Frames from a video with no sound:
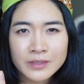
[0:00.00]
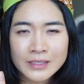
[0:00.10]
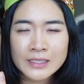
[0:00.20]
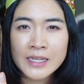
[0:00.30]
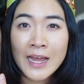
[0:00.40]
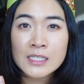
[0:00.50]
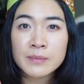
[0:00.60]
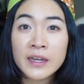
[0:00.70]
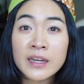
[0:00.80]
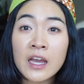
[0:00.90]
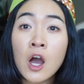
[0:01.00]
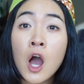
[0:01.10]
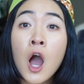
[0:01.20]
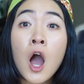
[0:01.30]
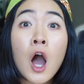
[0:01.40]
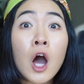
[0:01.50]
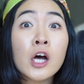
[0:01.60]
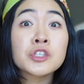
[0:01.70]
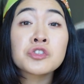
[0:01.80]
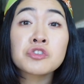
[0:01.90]
This is Tasmania,
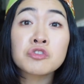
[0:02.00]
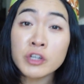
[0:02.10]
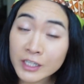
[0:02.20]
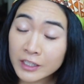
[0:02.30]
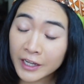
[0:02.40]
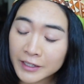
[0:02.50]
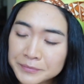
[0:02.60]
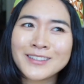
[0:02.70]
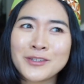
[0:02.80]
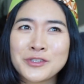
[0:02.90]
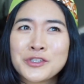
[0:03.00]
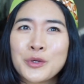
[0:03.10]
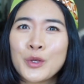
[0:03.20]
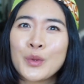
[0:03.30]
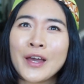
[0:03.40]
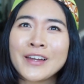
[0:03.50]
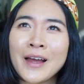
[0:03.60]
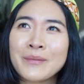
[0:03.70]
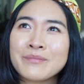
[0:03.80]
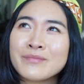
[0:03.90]
Australia. It goes to show you that
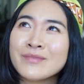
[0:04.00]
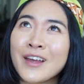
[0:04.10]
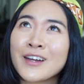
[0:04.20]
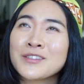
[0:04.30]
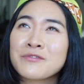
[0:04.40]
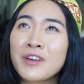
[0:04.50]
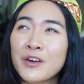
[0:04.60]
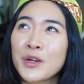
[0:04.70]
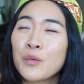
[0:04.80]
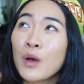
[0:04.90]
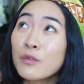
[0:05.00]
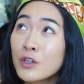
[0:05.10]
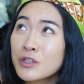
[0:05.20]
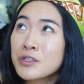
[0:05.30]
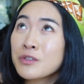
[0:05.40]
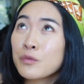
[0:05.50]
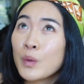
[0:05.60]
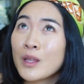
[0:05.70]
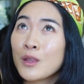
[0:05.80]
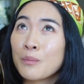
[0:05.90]
I'm not very well versed
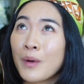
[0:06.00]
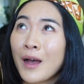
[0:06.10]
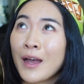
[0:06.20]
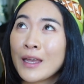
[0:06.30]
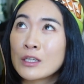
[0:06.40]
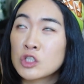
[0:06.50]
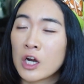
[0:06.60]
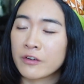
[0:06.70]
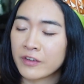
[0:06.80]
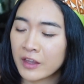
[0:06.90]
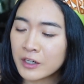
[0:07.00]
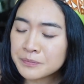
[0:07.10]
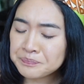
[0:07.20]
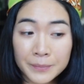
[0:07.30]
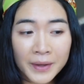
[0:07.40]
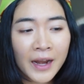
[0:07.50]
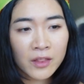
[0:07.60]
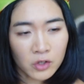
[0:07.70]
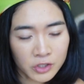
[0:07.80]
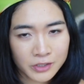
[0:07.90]
with my geography there. But I
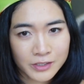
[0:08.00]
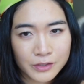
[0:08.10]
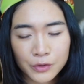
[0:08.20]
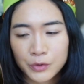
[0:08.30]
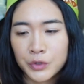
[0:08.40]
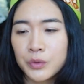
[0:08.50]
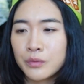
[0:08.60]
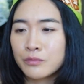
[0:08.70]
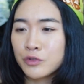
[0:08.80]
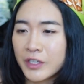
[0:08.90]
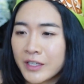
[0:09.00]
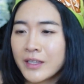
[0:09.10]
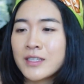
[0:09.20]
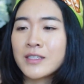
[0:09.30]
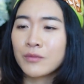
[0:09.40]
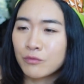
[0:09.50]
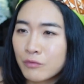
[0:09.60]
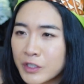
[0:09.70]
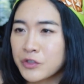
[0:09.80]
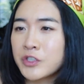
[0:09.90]
learned through drinking this and
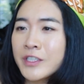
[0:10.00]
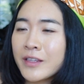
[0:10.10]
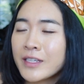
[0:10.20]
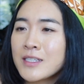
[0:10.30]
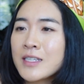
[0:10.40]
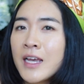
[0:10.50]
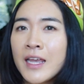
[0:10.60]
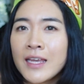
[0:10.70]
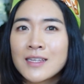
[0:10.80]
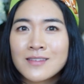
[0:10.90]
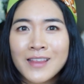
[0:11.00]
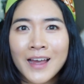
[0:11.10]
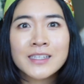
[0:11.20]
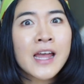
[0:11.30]
researching this is that